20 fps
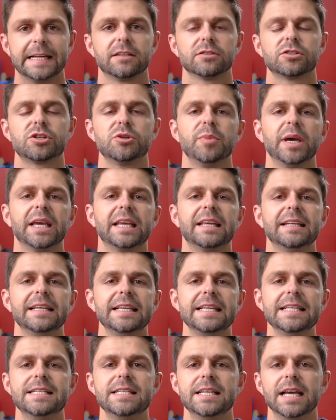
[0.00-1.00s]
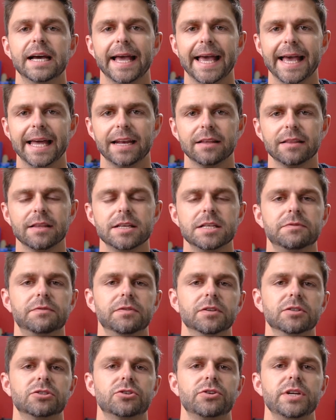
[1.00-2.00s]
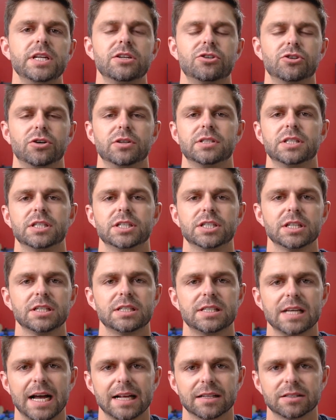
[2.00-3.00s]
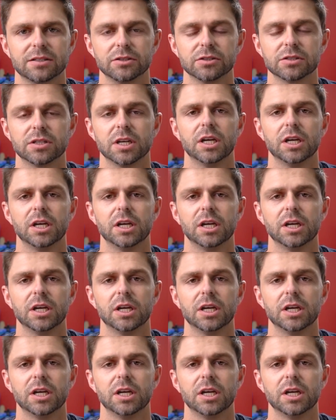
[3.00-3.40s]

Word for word: Now to make it easier adding these full screen transition titles,